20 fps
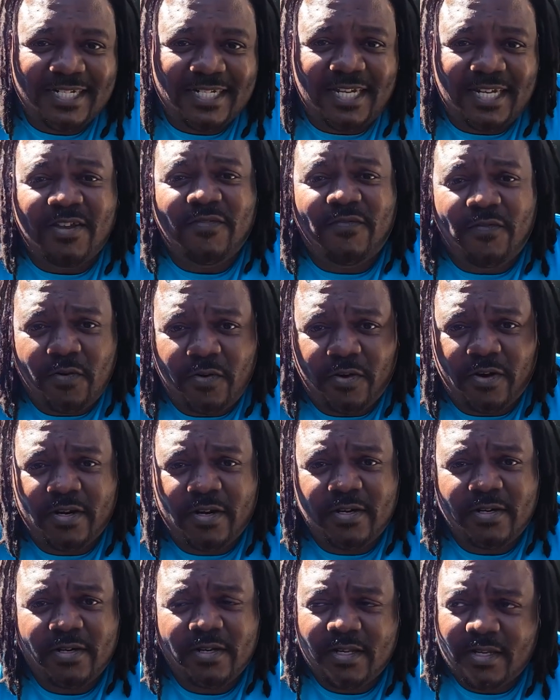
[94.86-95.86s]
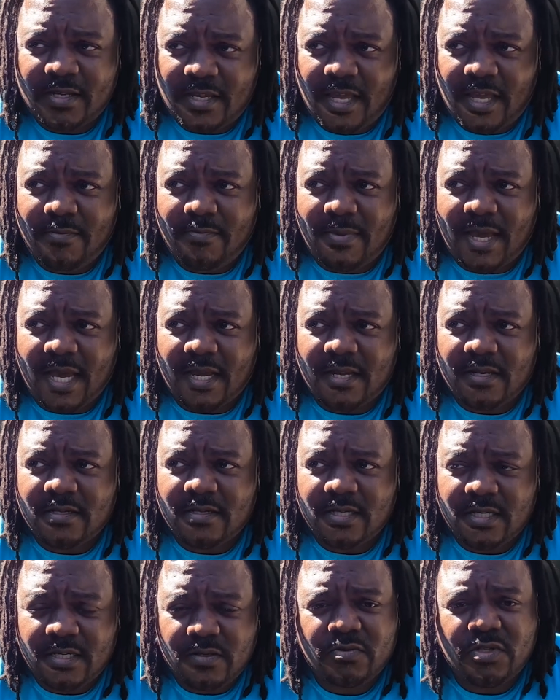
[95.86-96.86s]
Day 4, came back.
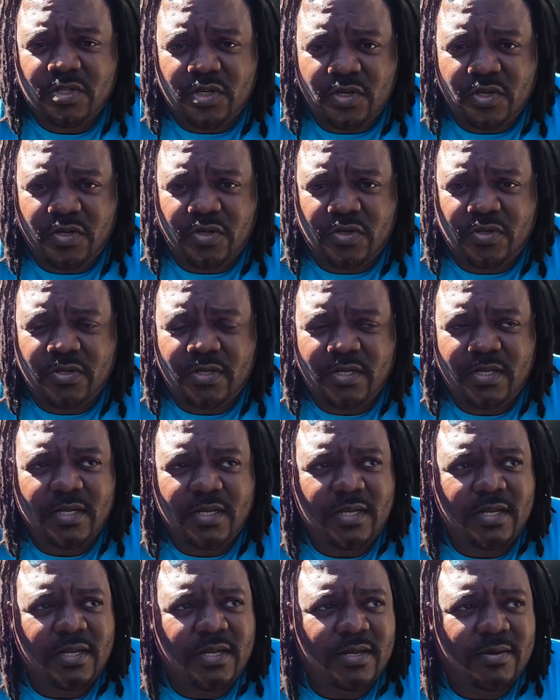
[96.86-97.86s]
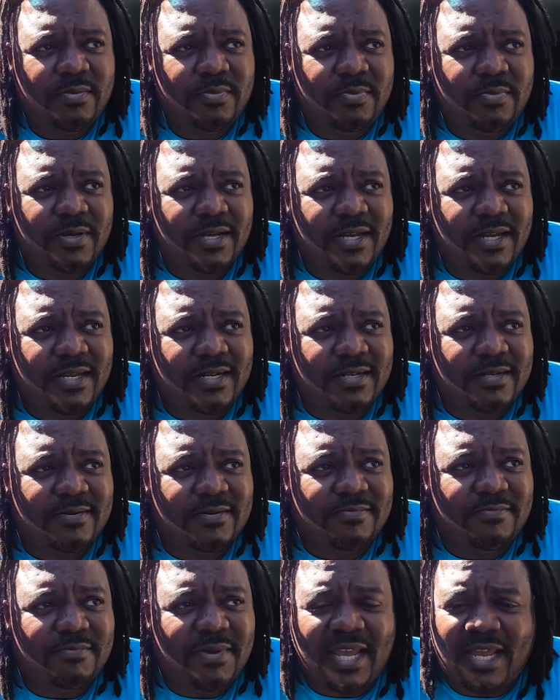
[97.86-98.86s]
It was cool. But,
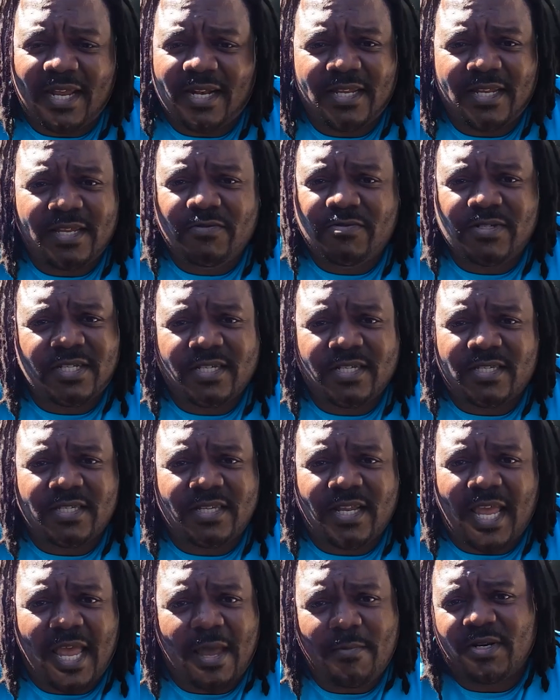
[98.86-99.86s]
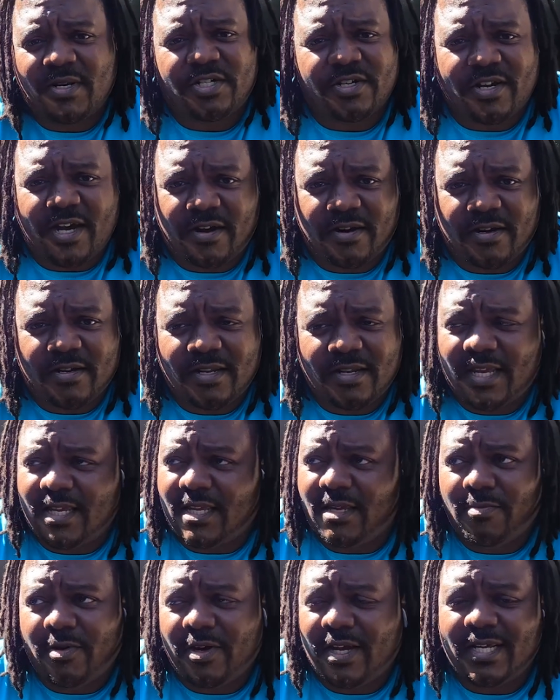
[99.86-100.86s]
man, it was just amateur hour. Like
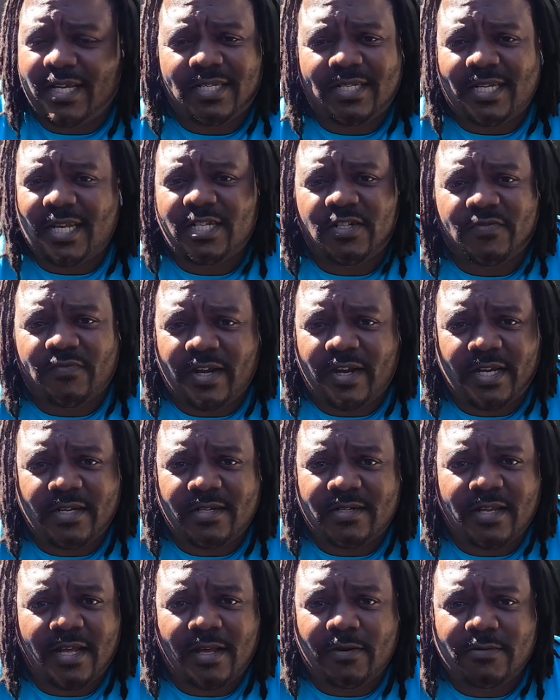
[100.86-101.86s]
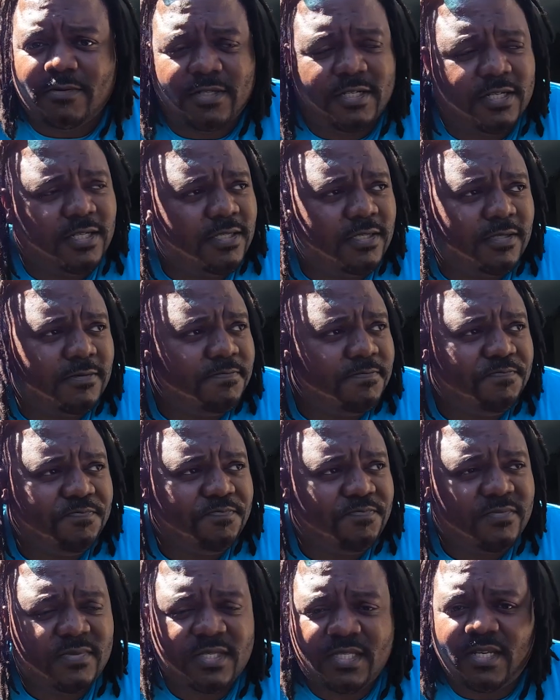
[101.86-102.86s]
your boy had stage fright. I was just
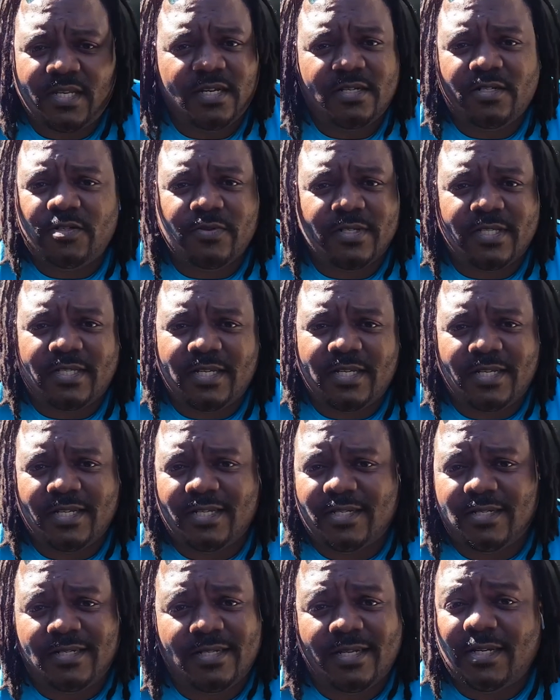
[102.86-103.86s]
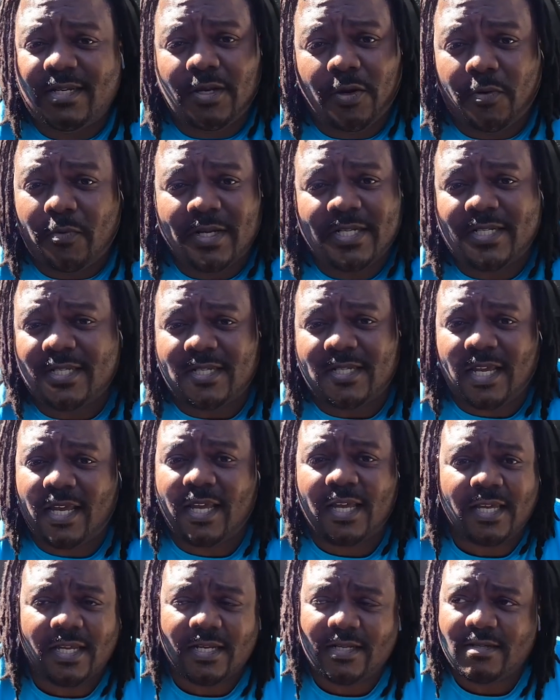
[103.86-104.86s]
tongue-twisted and didn't know what to
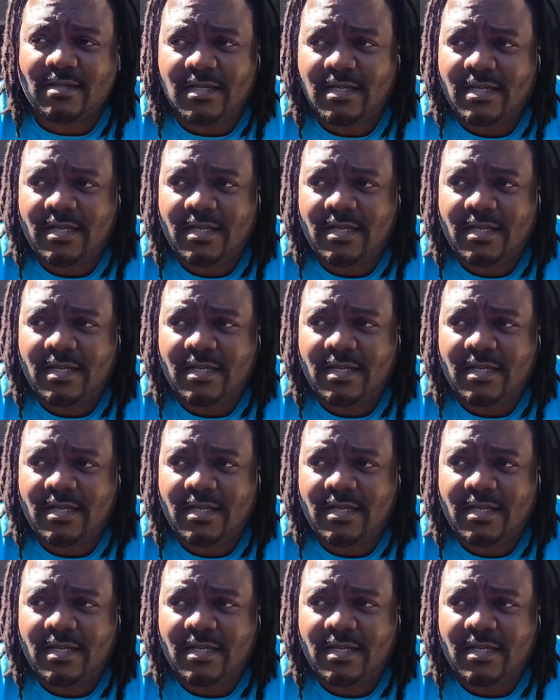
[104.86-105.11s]
say and